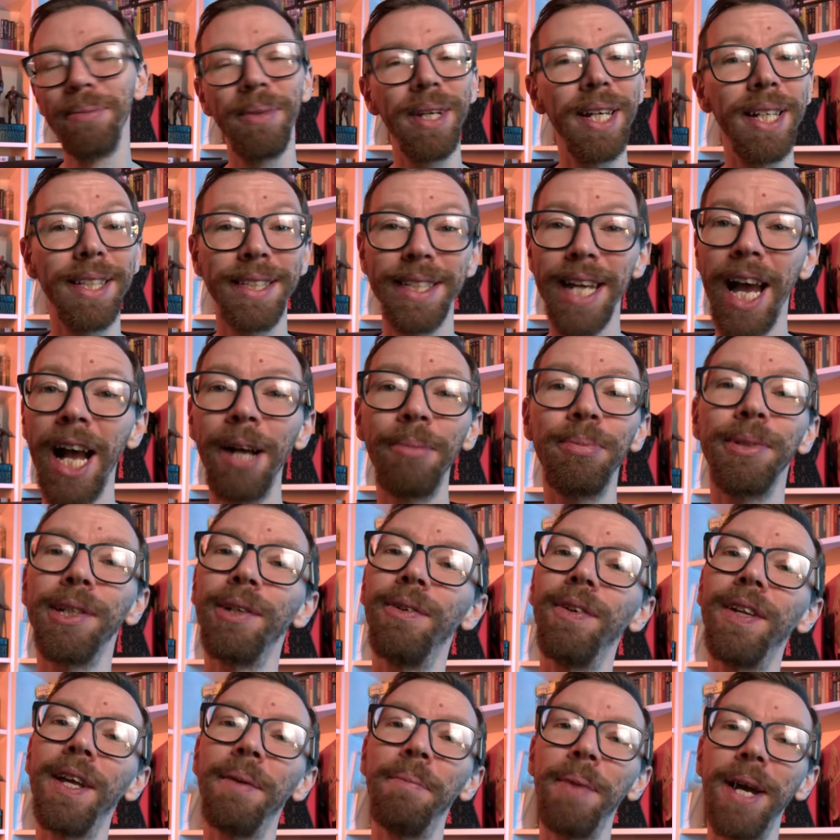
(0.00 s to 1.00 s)
It's
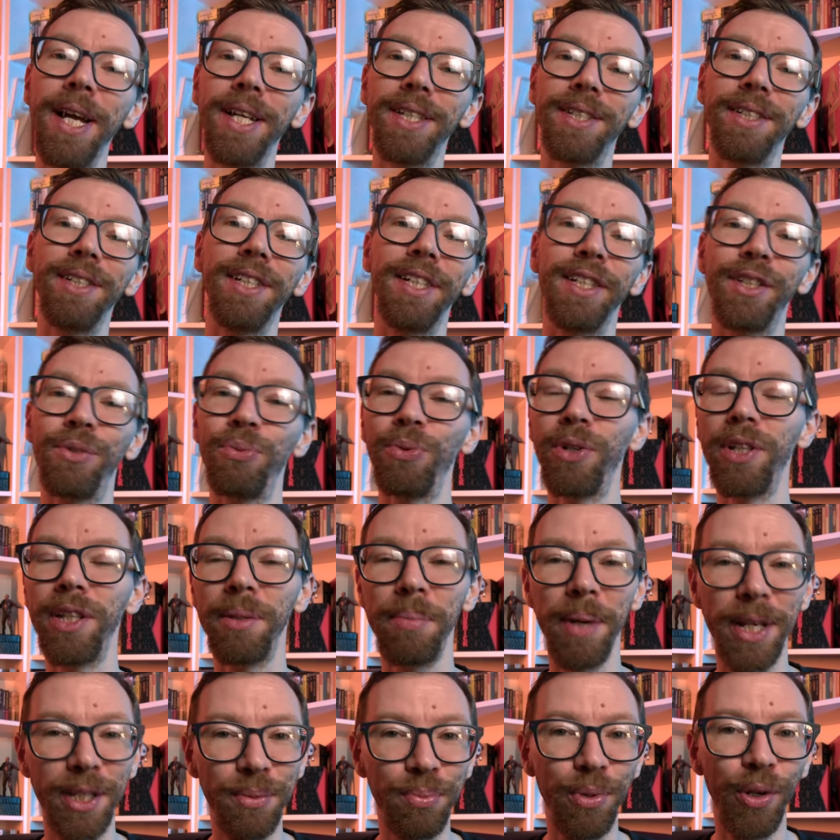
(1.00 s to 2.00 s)
absolutely amazing. It's one of the
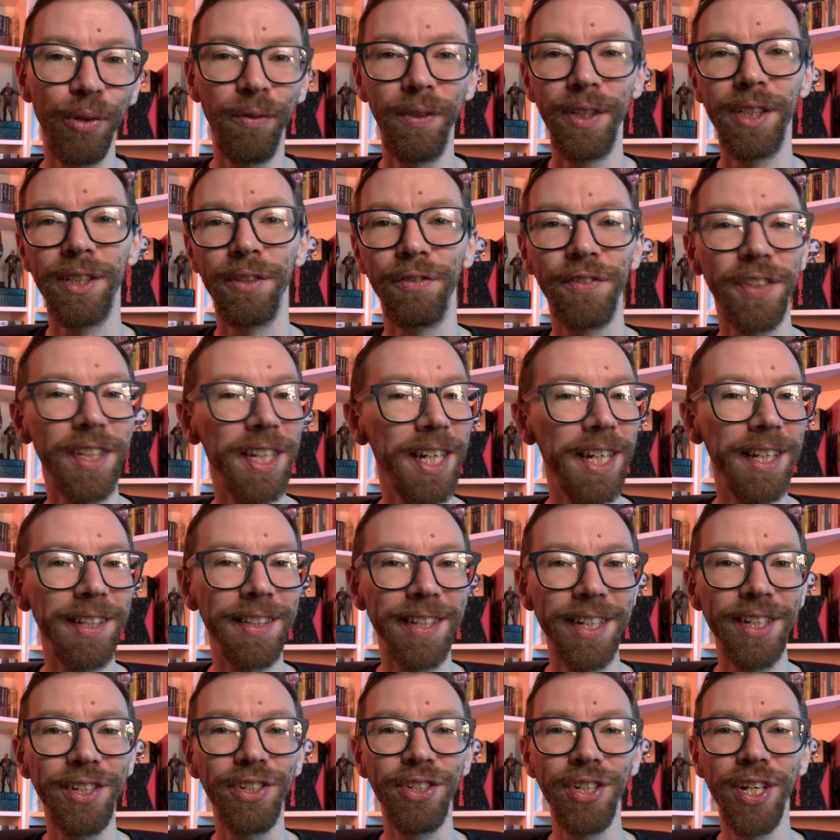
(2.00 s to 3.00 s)
best movies I've seen
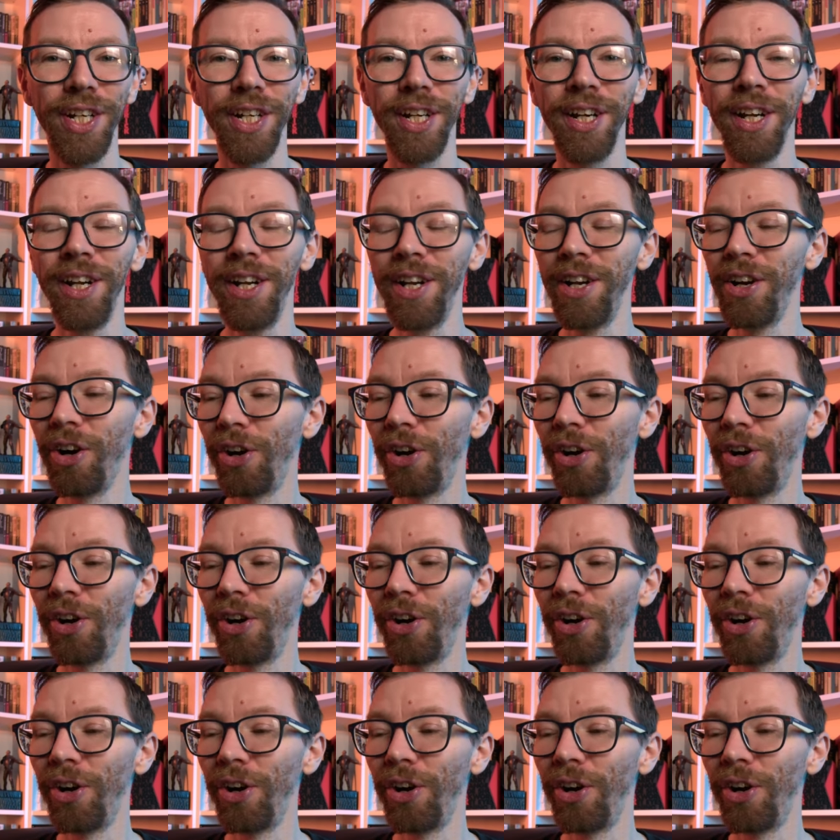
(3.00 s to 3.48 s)
this year.